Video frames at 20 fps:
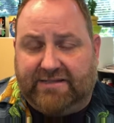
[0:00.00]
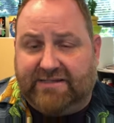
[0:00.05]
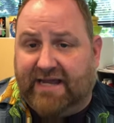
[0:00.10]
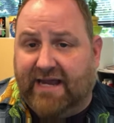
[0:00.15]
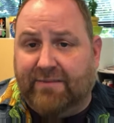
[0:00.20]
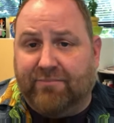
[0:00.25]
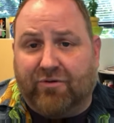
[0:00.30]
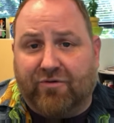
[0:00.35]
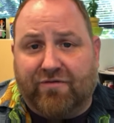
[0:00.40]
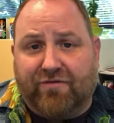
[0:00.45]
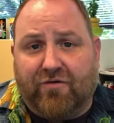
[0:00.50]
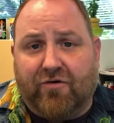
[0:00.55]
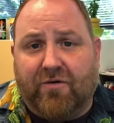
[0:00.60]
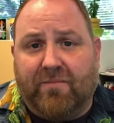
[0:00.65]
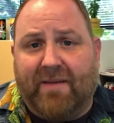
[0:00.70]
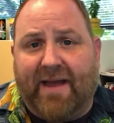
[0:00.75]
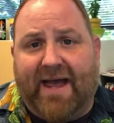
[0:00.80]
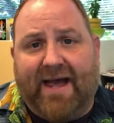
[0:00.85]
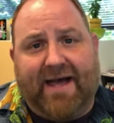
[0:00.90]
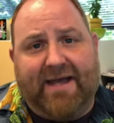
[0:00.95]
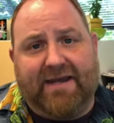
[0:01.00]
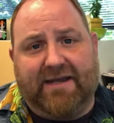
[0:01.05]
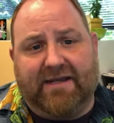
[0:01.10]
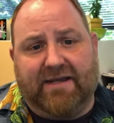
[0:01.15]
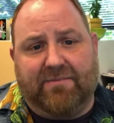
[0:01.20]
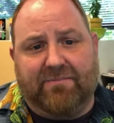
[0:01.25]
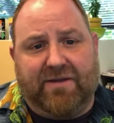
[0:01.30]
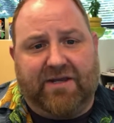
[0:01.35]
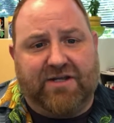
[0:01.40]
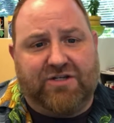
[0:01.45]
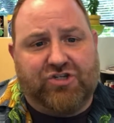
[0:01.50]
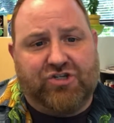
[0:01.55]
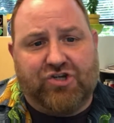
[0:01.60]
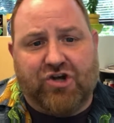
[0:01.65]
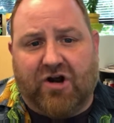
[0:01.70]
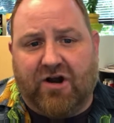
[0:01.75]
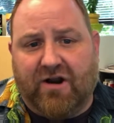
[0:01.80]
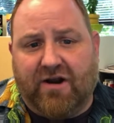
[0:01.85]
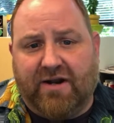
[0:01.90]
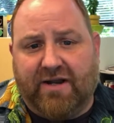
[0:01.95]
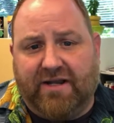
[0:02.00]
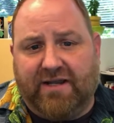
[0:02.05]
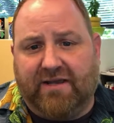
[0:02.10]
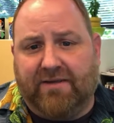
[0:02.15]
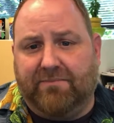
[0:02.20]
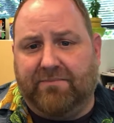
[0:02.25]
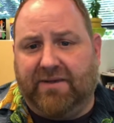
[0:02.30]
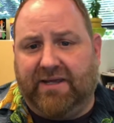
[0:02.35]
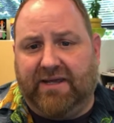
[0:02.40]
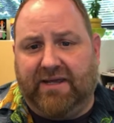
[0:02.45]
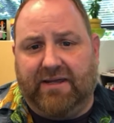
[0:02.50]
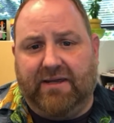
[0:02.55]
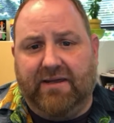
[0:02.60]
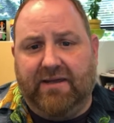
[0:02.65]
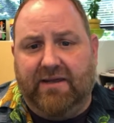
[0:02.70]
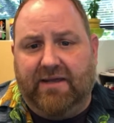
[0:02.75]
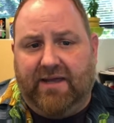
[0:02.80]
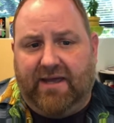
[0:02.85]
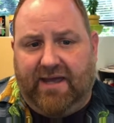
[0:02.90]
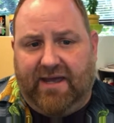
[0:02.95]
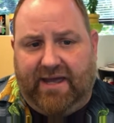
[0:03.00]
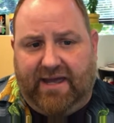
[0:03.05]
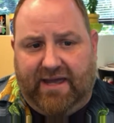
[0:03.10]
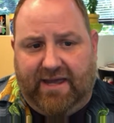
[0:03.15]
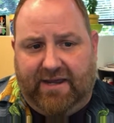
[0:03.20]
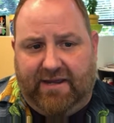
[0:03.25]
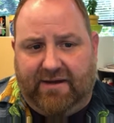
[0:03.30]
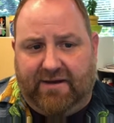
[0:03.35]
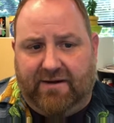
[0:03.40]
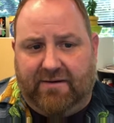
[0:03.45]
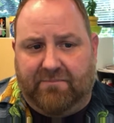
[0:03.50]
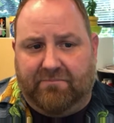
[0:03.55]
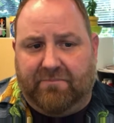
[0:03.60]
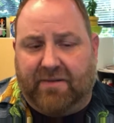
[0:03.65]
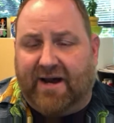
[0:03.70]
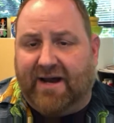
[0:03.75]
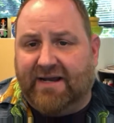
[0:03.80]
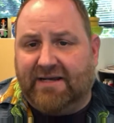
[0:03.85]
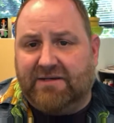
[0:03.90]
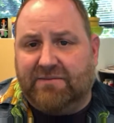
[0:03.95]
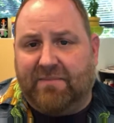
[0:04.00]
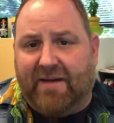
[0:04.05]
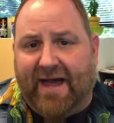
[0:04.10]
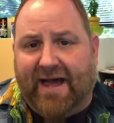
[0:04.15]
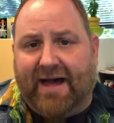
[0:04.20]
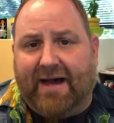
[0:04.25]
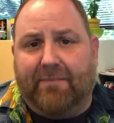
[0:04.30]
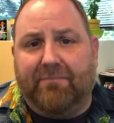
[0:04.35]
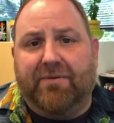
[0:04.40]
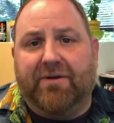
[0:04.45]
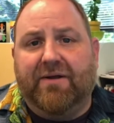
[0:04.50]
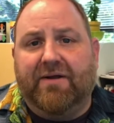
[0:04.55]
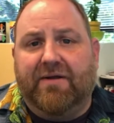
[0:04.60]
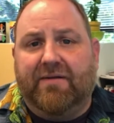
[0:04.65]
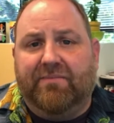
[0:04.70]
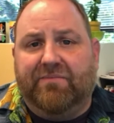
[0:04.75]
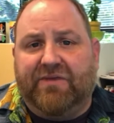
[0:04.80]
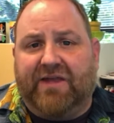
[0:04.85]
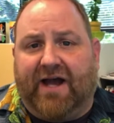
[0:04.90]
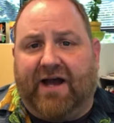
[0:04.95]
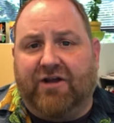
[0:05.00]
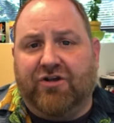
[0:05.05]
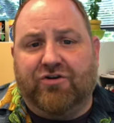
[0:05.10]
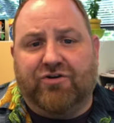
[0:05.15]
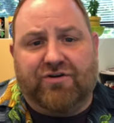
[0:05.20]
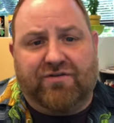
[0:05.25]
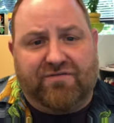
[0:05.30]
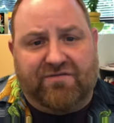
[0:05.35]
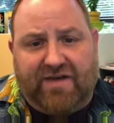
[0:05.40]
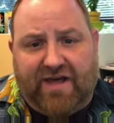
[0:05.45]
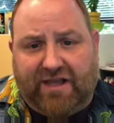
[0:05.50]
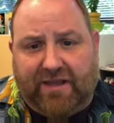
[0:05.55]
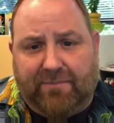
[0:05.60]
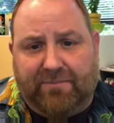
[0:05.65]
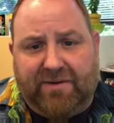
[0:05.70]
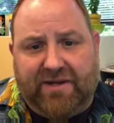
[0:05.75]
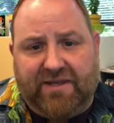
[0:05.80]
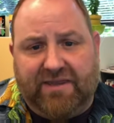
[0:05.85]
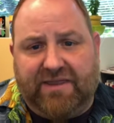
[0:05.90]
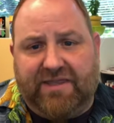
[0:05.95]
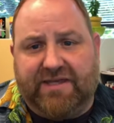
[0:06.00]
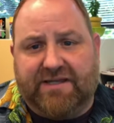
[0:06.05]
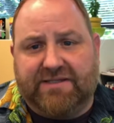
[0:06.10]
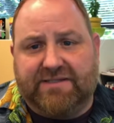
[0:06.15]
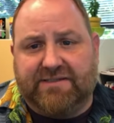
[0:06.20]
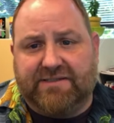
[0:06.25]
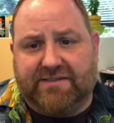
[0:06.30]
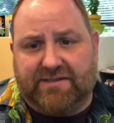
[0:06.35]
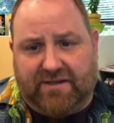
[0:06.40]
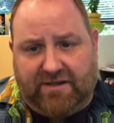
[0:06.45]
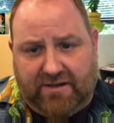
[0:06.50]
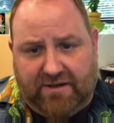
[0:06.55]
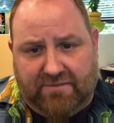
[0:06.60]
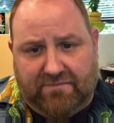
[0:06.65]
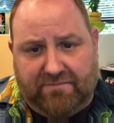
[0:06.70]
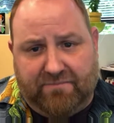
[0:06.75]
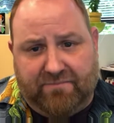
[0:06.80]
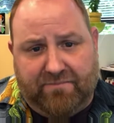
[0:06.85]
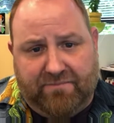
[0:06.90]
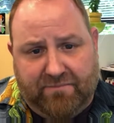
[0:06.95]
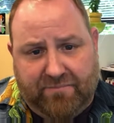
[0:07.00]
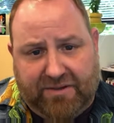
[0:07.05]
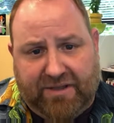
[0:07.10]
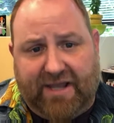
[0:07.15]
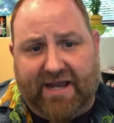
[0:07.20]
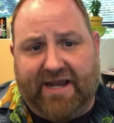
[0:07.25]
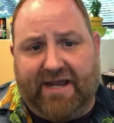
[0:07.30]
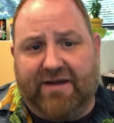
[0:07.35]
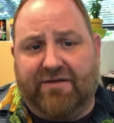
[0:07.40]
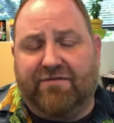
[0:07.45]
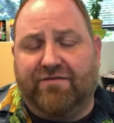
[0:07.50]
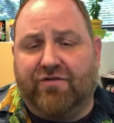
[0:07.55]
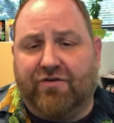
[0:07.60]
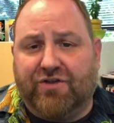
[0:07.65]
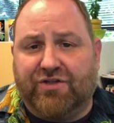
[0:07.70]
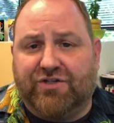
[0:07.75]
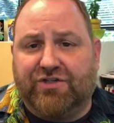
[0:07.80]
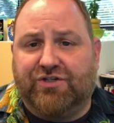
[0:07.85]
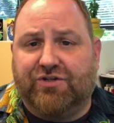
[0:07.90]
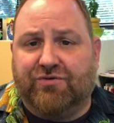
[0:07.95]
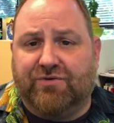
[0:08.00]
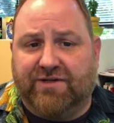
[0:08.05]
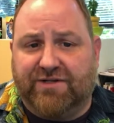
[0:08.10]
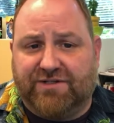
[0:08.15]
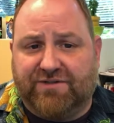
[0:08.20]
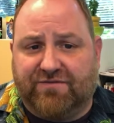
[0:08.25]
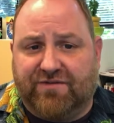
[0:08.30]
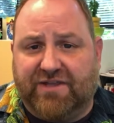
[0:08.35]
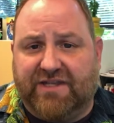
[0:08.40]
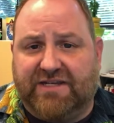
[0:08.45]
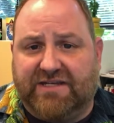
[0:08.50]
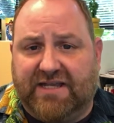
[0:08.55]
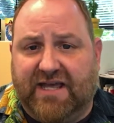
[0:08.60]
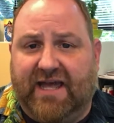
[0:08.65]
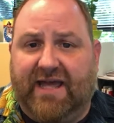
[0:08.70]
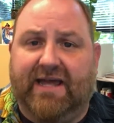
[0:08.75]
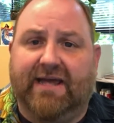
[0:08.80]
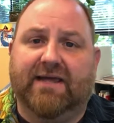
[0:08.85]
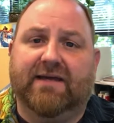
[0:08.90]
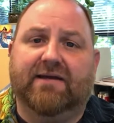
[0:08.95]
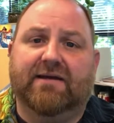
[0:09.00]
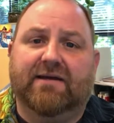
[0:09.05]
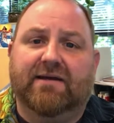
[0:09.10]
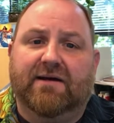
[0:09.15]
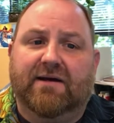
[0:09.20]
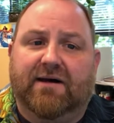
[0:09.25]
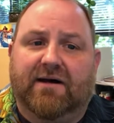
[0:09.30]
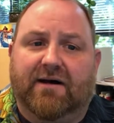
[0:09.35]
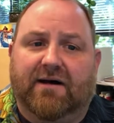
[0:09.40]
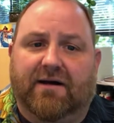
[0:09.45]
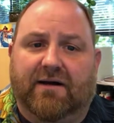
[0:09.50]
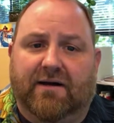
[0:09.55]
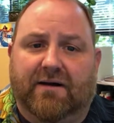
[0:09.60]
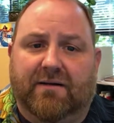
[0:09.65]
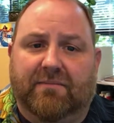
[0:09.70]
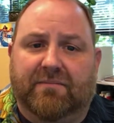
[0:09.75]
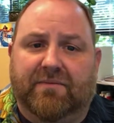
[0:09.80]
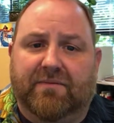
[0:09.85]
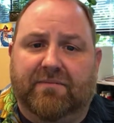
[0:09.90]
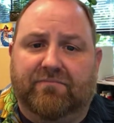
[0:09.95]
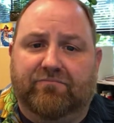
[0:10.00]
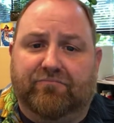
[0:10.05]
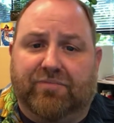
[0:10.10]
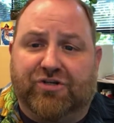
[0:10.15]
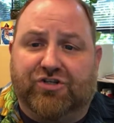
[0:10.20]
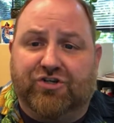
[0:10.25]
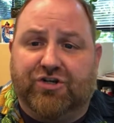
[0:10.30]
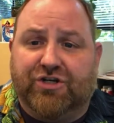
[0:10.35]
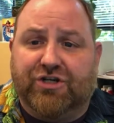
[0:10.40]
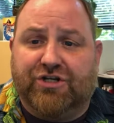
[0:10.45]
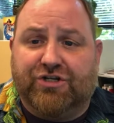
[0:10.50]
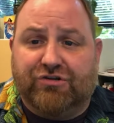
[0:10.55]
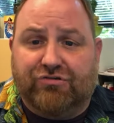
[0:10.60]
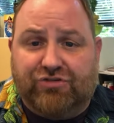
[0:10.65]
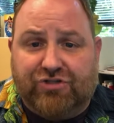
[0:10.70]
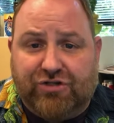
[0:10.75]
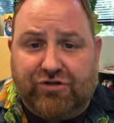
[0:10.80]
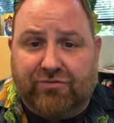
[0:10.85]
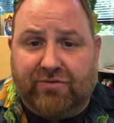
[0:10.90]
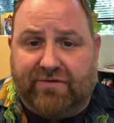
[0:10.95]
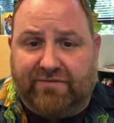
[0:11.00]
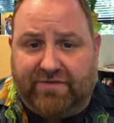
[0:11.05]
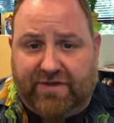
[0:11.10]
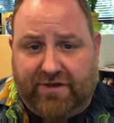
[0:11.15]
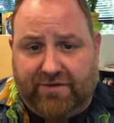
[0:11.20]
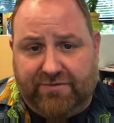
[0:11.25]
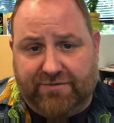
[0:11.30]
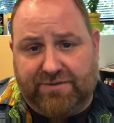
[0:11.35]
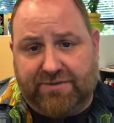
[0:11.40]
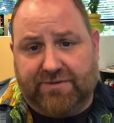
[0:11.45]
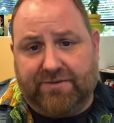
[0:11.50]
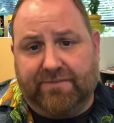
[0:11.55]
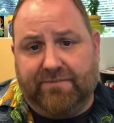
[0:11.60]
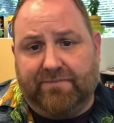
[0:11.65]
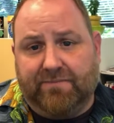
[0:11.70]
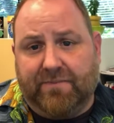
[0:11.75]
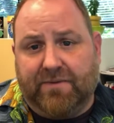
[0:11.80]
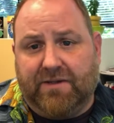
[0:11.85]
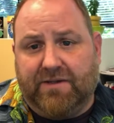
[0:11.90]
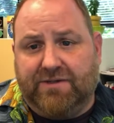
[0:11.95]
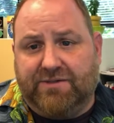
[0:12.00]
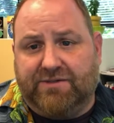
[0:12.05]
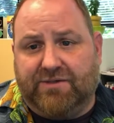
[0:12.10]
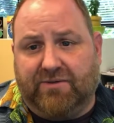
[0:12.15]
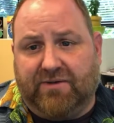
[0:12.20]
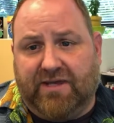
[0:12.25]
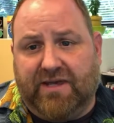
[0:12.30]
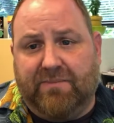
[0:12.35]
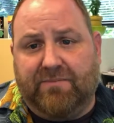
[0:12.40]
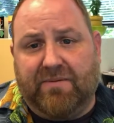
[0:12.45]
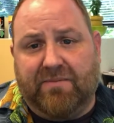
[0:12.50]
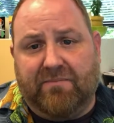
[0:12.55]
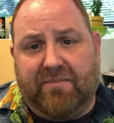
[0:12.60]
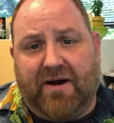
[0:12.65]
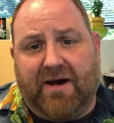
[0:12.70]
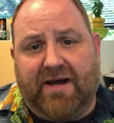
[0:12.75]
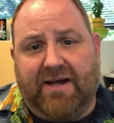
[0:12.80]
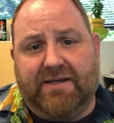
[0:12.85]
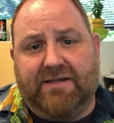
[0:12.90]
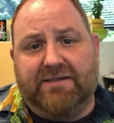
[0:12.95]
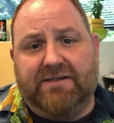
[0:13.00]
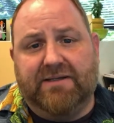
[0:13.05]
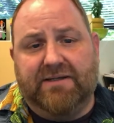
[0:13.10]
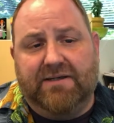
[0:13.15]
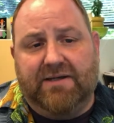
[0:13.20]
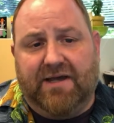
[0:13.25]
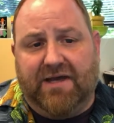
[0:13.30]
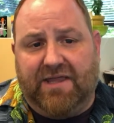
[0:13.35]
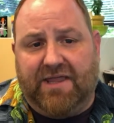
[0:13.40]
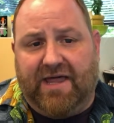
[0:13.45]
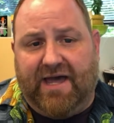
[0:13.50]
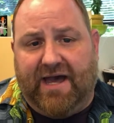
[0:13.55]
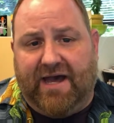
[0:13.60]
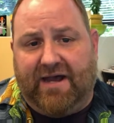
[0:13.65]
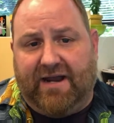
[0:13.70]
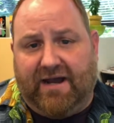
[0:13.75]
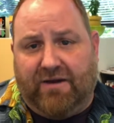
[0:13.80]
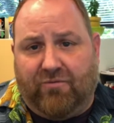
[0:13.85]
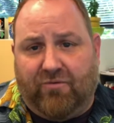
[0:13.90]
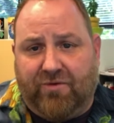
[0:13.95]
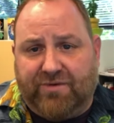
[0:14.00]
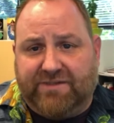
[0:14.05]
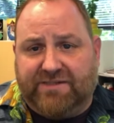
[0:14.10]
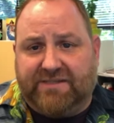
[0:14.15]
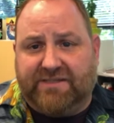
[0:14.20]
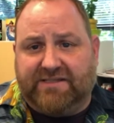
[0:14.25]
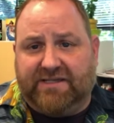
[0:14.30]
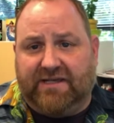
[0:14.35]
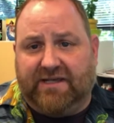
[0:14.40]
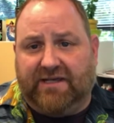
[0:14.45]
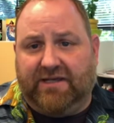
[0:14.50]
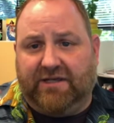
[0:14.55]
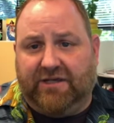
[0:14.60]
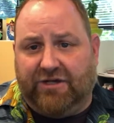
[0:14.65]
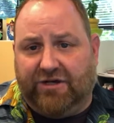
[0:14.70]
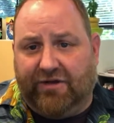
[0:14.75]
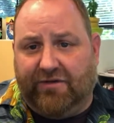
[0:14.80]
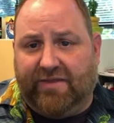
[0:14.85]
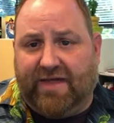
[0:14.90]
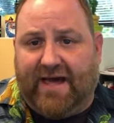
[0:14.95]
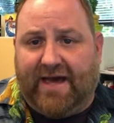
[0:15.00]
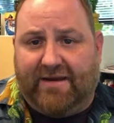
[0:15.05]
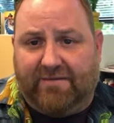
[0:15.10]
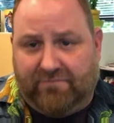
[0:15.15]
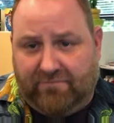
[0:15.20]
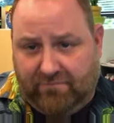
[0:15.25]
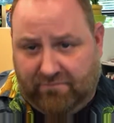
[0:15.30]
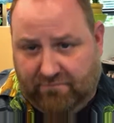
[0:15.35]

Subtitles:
table format. It could be a chart. It could be a mind map. How you're developing this plan for the students for the day. But you're going to do 2 of those. So keep in mind that I want to see, that